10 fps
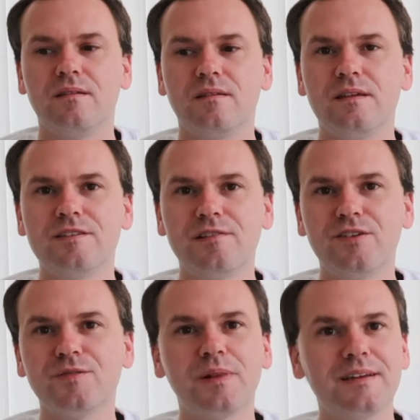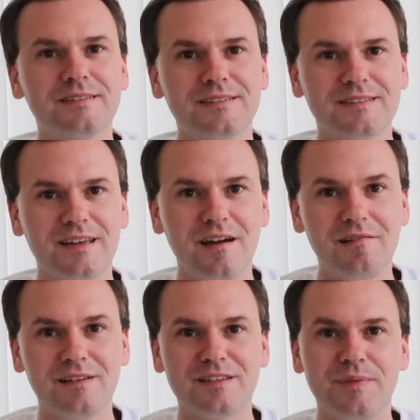These are a good place to
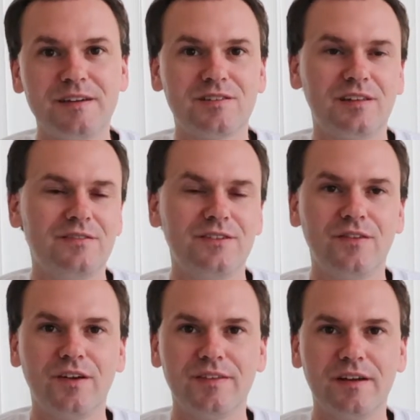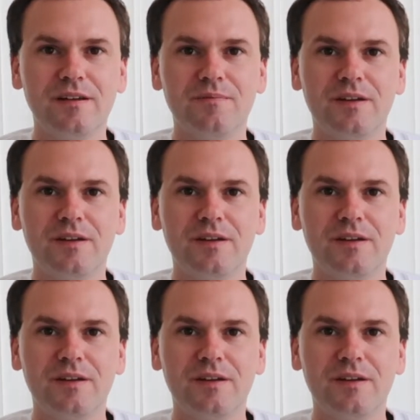start, especially if you've not done it,